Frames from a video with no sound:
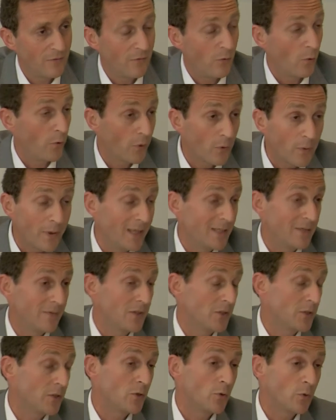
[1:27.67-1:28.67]
for the creative
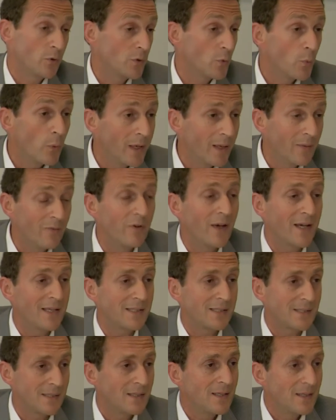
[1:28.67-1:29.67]
industry to
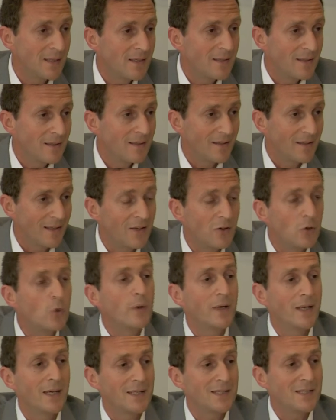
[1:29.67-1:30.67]
reinvest in
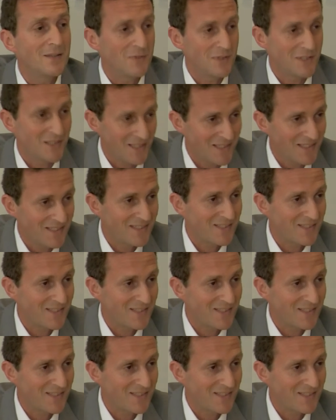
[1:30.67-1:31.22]
creativity.